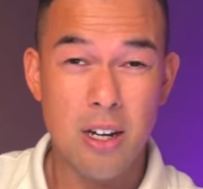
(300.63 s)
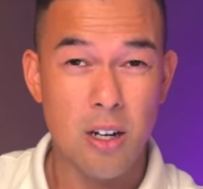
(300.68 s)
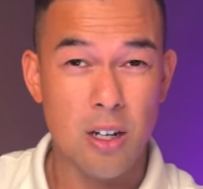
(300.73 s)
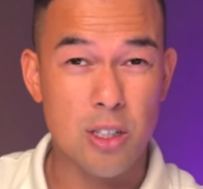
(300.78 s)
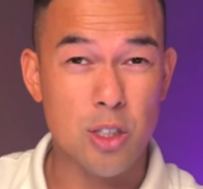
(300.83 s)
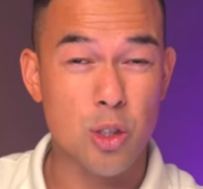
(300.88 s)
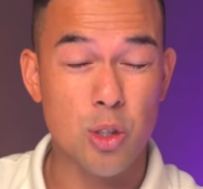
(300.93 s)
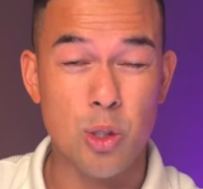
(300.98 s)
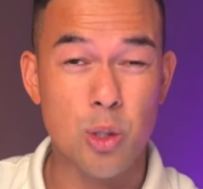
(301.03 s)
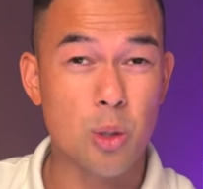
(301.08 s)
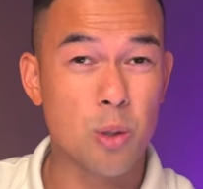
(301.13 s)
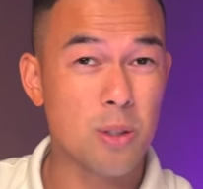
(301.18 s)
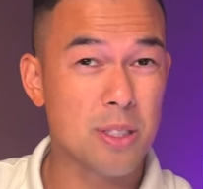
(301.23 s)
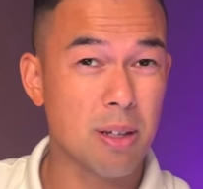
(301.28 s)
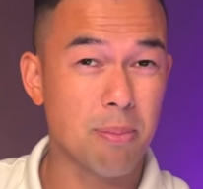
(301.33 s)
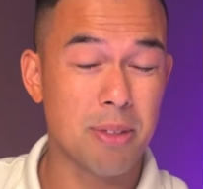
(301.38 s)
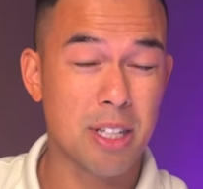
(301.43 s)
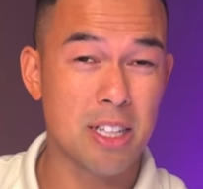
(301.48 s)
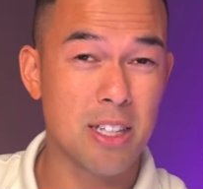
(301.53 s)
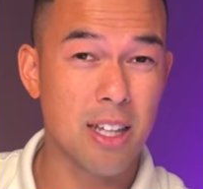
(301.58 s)
on Google,
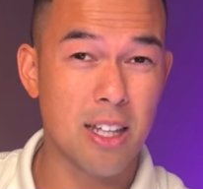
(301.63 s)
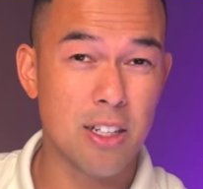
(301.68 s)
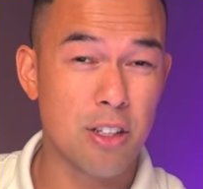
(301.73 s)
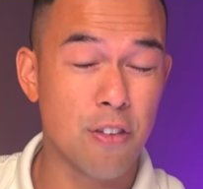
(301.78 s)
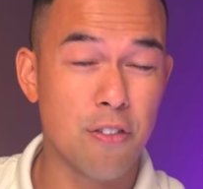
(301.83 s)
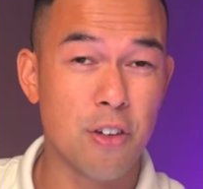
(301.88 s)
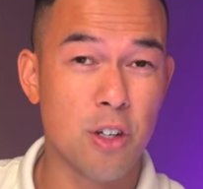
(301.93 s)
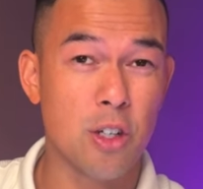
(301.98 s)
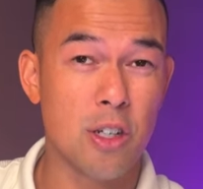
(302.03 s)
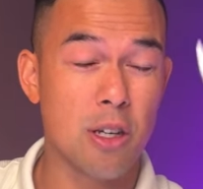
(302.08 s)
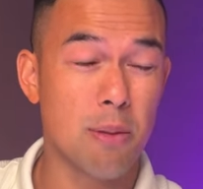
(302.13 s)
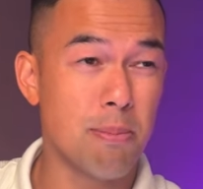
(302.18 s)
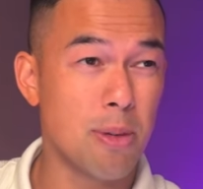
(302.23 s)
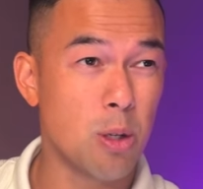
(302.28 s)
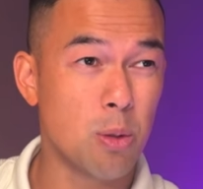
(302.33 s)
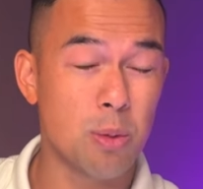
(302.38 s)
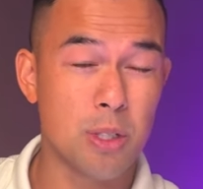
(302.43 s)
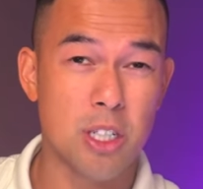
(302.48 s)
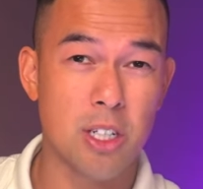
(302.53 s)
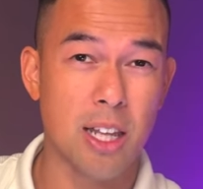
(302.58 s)
something that you forgot your
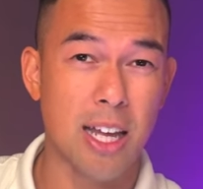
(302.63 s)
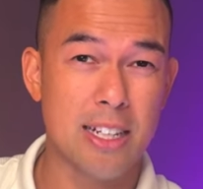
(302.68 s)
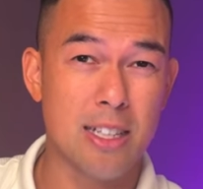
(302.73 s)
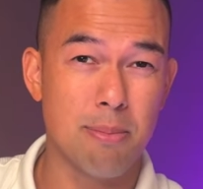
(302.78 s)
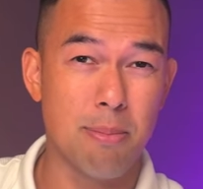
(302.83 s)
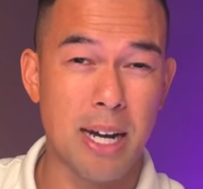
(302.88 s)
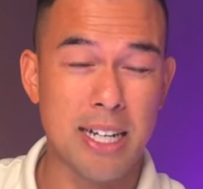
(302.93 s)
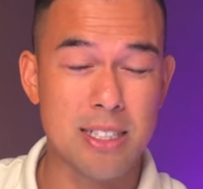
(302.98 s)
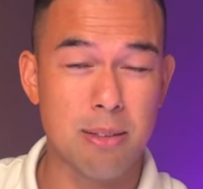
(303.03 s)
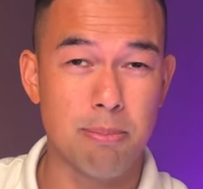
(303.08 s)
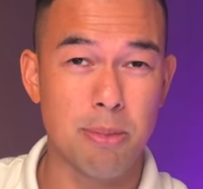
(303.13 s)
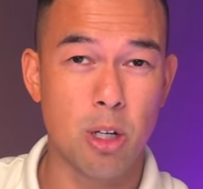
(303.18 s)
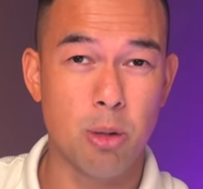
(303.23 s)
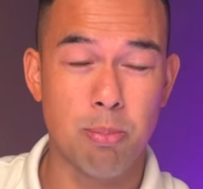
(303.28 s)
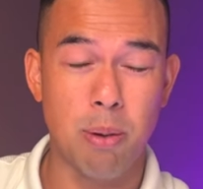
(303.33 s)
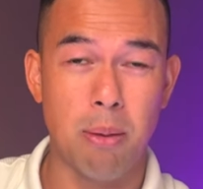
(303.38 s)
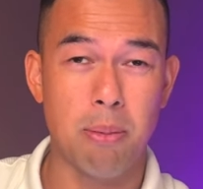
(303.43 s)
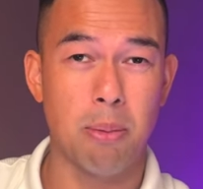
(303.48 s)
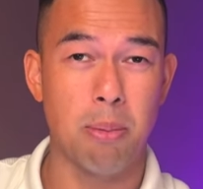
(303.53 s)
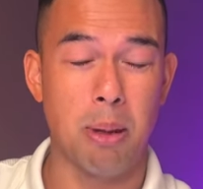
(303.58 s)
milk, would you like to buy some milk,
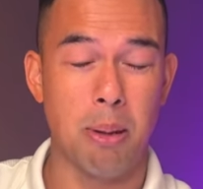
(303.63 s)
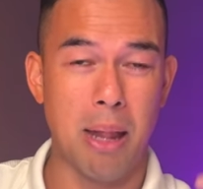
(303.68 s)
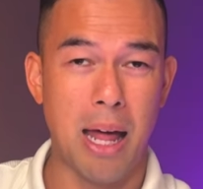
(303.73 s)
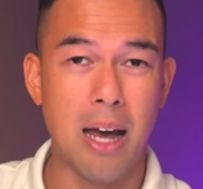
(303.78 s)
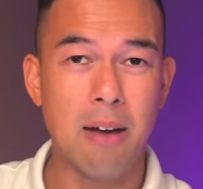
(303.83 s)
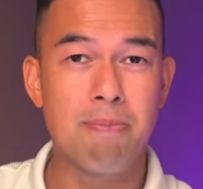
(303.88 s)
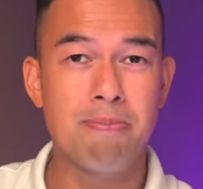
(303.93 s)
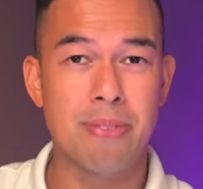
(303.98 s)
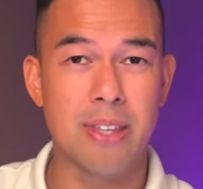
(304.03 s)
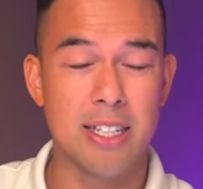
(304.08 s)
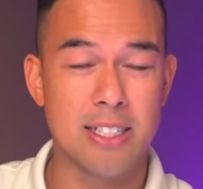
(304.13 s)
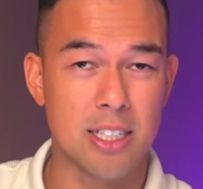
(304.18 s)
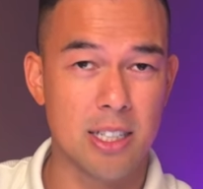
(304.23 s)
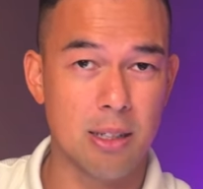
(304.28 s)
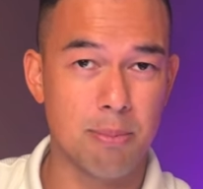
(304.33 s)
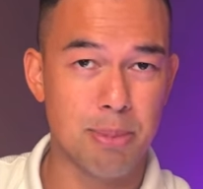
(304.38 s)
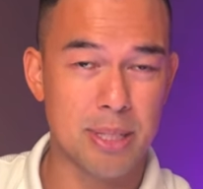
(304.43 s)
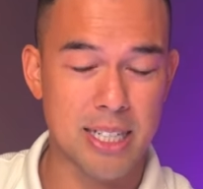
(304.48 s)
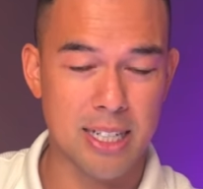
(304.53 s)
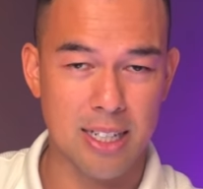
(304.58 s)
blah, blah, blah, blah. There's
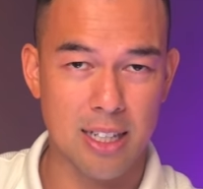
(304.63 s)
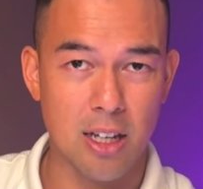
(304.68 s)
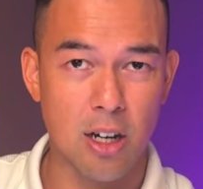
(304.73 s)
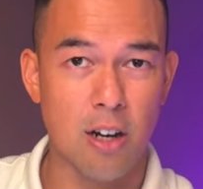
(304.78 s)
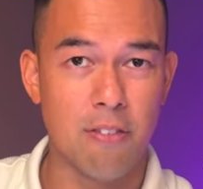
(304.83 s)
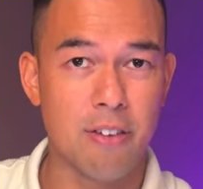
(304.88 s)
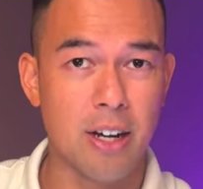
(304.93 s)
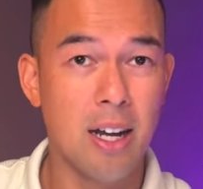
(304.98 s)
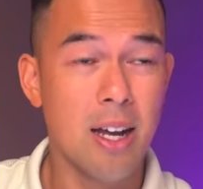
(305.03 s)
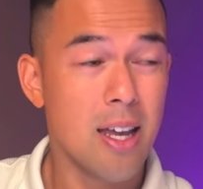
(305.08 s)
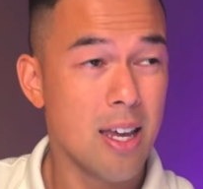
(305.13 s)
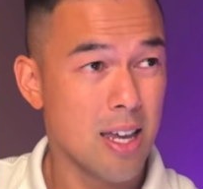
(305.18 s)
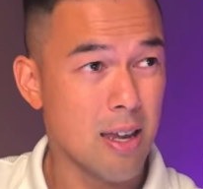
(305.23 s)
a particular offer.